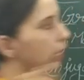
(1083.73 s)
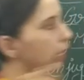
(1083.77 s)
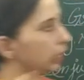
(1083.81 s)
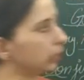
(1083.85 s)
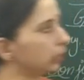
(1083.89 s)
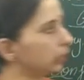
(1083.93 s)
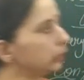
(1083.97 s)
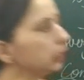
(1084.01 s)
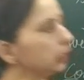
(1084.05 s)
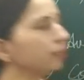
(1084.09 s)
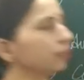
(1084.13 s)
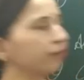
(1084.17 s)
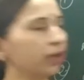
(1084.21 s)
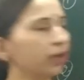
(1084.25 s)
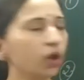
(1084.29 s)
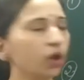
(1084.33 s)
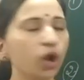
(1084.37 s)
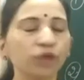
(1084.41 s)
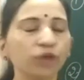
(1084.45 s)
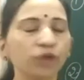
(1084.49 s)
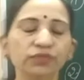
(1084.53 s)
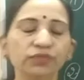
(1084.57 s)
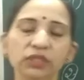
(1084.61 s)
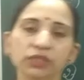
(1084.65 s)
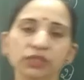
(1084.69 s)
another way
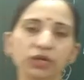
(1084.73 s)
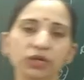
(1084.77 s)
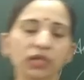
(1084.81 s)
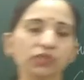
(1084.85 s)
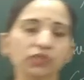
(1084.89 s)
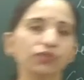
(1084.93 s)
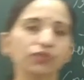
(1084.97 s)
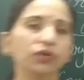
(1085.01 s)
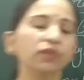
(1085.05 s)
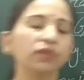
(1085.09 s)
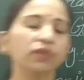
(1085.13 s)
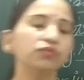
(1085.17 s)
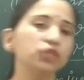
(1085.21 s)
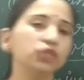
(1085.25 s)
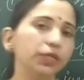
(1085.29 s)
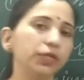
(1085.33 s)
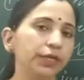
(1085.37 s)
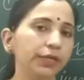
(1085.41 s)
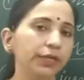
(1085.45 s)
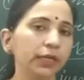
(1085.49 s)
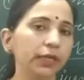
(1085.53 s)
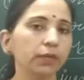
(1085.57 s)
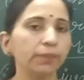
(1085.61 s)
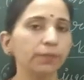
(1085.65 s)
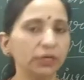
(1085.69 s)
of the transfer of
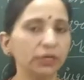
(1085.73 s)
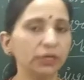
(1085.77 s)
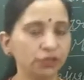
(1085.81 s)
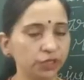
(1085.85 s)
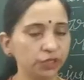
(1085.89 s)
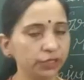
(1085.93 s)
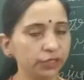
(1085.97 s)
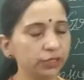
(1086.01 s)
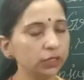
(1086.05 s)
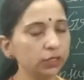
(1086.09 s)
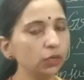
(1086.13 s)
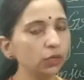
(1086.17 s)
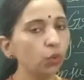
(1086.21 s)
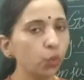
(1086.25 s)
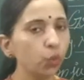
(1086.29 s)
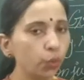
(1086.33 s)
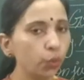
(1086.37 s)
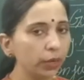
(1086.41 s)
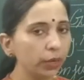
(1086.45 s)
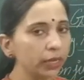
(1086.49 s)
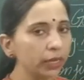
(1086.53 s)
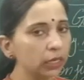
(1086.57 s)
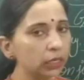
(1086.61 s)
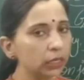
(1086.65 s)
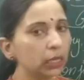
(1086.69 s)
genetic material
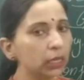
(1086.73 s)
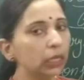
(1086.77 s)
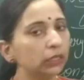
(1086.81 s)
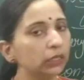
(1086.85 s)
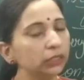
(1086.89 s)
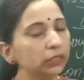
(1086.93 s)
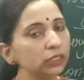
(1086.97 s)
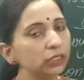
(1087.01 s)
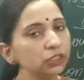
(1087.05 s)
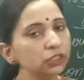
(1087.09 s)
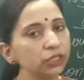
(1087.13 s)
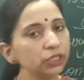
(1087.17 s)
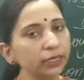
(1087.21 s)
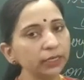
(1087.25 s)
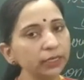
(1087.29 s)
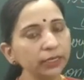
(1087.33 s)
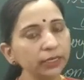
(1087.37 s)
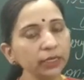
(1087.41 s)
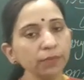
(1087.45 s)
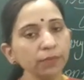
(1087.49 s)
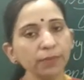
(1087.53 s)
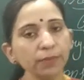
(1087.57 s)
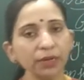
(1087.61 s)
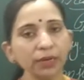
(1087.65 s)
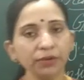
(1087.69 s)
where the
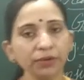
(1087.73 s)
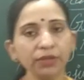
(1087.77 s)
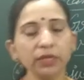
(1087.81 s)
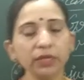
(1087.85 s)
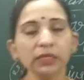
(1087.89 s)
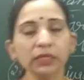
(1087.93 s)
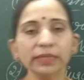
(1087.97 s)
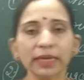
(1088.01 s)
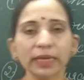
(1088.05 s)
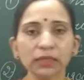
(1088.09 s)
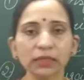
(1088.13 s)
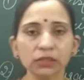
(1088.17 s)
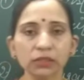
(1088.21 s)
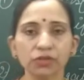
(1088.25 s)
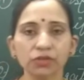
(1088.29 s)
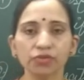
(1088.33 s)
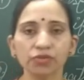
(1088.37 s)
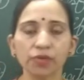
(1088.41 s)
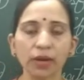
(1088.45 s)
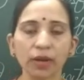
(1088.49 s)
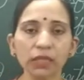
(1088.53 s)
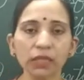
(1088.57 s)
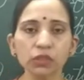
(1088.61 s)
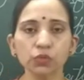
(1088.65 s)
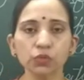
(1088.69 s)
genetic material gets
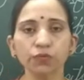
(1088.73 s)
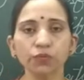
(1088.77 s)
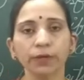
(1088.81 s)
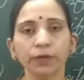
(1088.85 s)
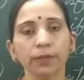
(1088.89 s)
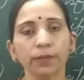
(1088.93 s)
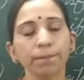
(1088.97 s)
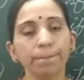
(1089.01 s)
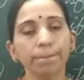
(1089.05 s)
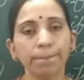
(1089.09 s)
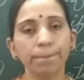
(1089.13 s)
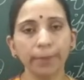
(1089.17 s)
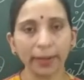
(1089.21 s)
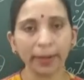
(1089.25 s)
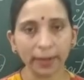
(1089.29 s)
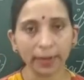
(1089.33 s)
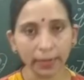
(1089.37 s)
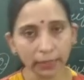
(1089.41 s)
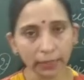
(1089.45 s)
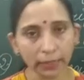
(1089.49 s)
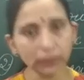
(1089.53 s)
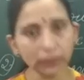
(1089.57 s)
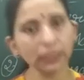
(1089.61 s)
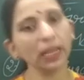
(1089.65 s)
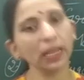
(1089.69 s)
transferred
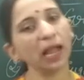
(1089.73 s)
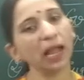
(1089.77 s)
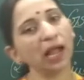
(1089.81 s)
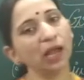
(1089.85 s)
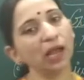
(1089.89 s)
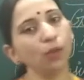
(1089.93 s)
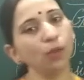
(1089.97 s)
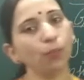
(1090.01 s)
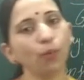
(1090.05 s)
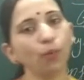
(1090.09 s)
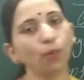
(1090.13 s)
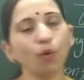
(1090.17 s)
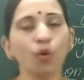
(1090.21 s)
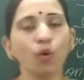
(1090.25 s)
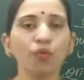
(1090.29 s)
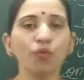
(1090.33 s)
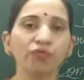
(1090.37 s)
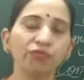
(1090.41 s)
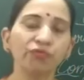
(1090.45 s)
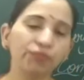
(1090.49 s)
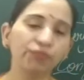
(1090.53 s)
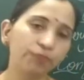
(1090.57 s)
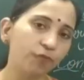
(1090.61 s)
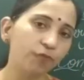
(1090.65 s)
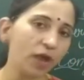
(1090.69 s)
by the help of
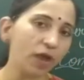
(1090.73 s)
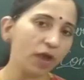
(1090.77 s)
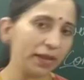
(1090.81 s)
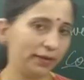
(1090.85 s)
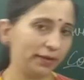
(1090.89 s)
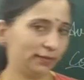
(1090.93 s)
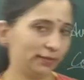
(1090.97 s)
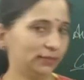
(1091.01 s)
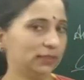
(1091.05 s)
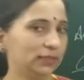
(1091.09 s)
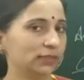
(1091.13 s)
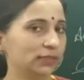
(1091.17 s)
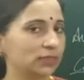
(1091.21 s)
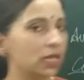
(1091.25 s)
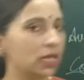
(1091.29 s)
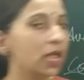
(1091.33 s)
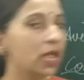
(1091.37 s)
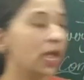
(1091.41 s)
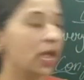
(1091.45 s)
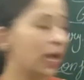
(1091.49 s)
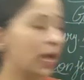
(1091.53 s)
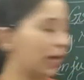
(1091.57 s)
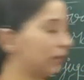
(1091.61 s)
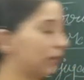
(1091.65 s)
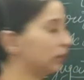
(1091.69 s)
viruses.
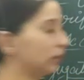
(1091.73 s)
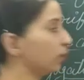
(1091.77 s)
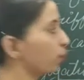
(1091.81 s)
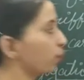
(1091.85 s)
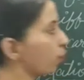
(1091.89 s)
And the